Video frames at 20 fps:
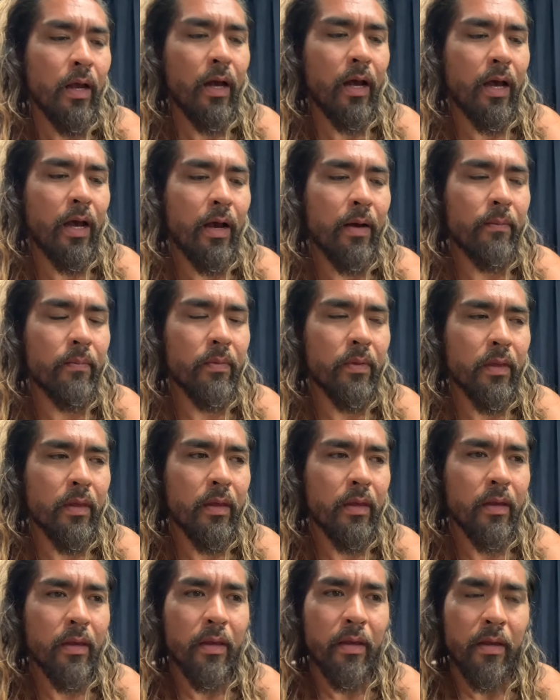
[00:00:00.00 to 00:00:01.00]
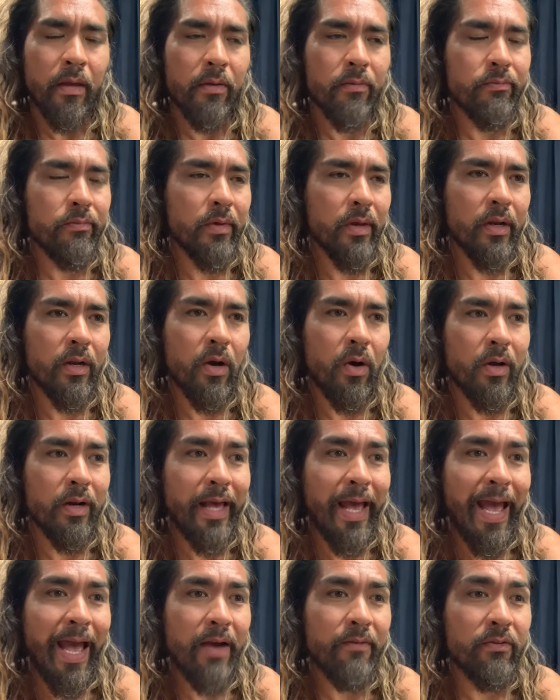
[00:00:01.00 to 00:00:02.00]
you know, on
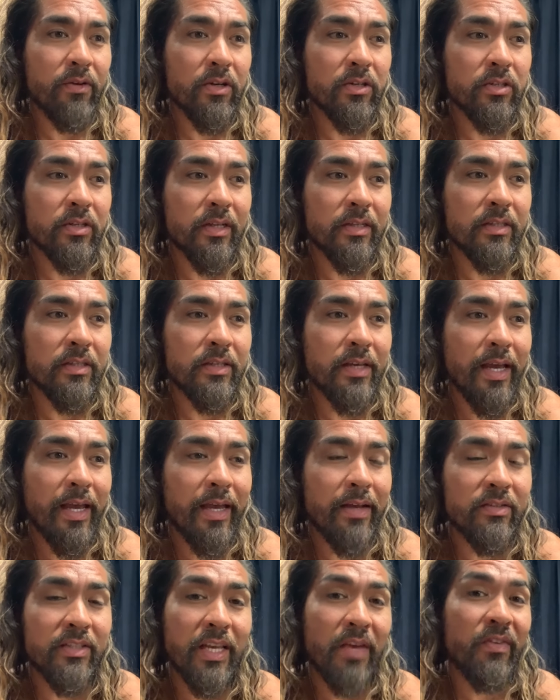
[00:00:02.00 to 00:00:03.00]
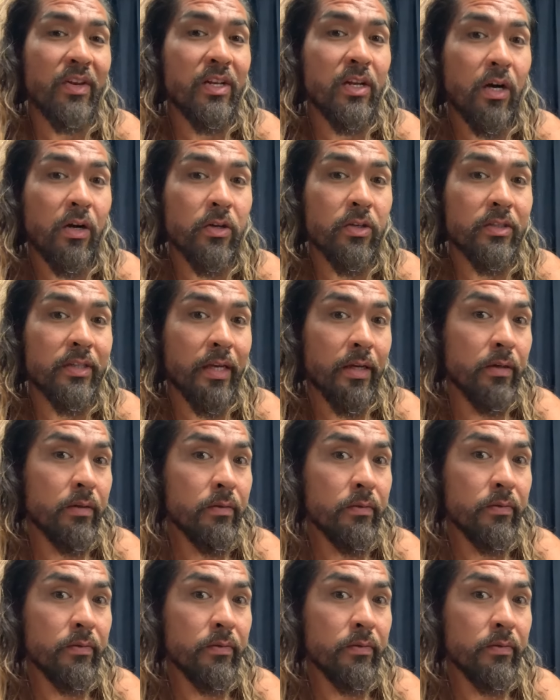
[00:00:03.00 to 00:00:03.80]
an average, let's say $70 sale,